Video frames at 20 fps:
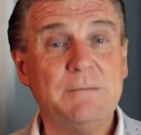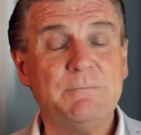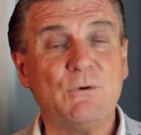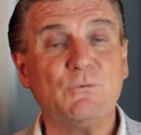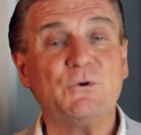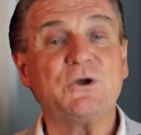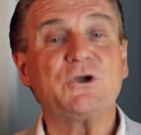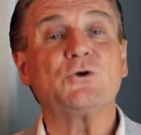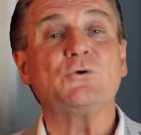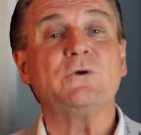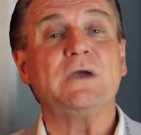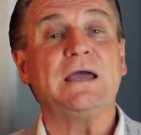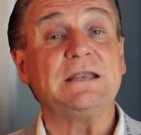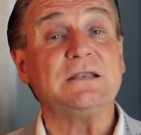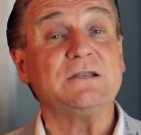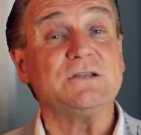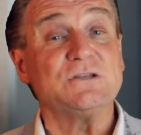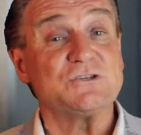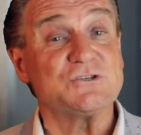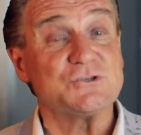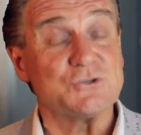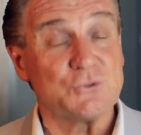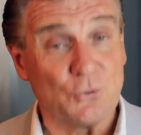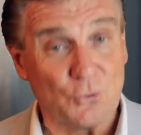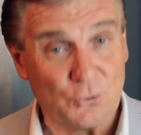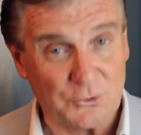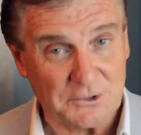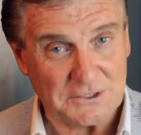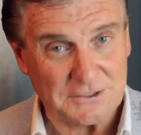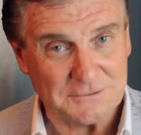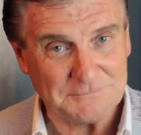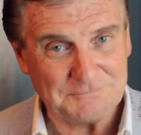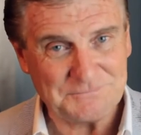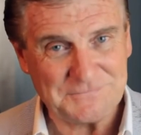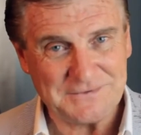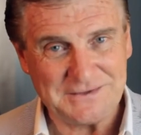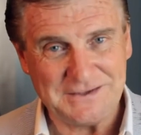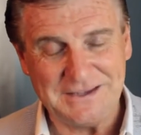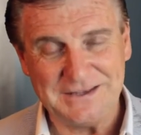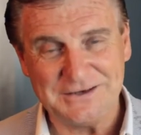but we created a story
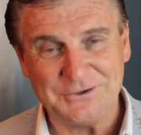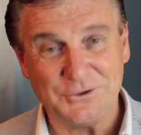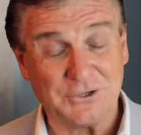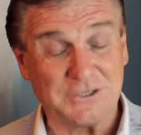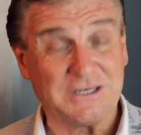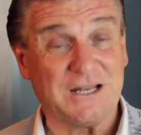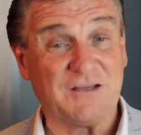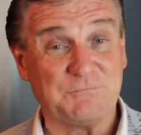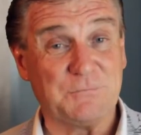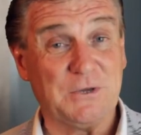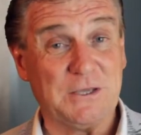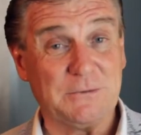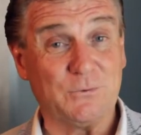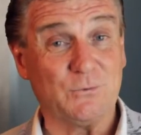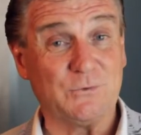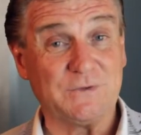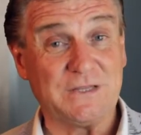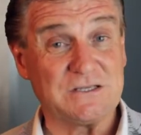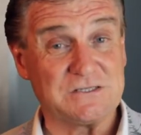and not enough people when